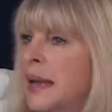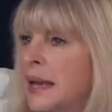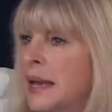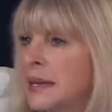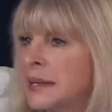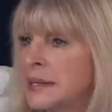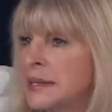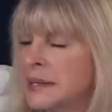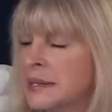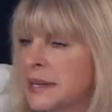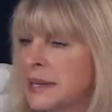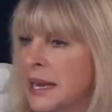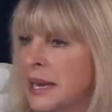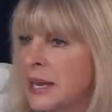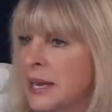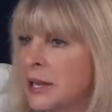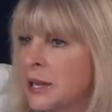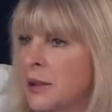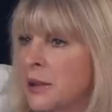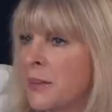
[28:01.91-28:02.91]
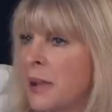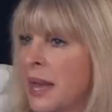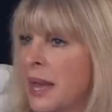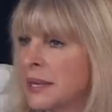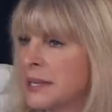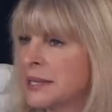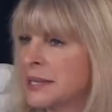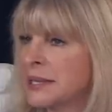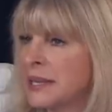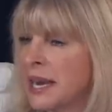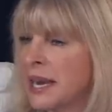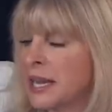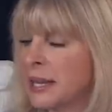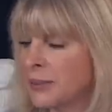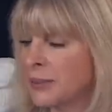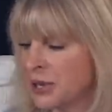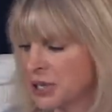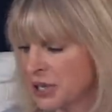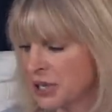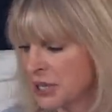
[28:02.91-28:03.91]
and say them and say
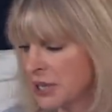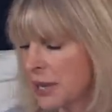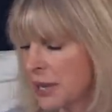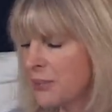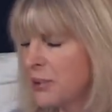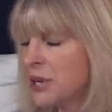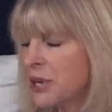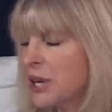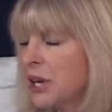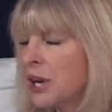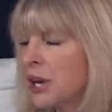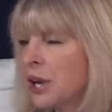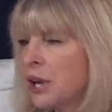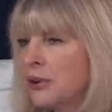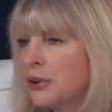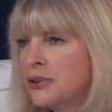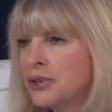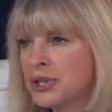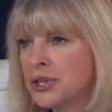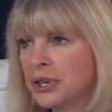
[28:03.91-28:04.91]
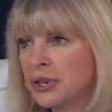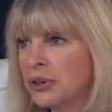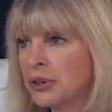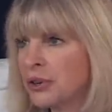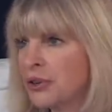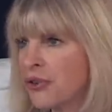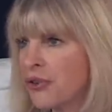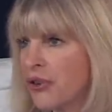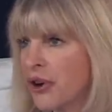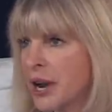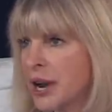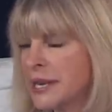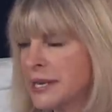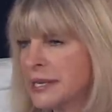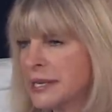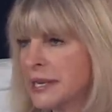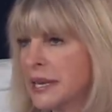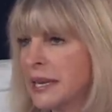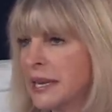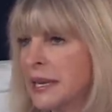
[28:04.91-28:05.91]
them. And just like putting lotion on dry
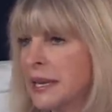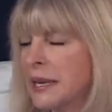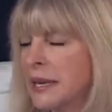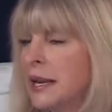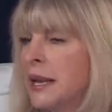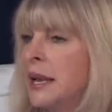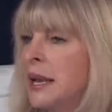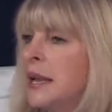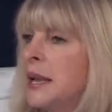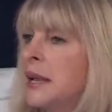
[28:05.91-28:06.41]
skin,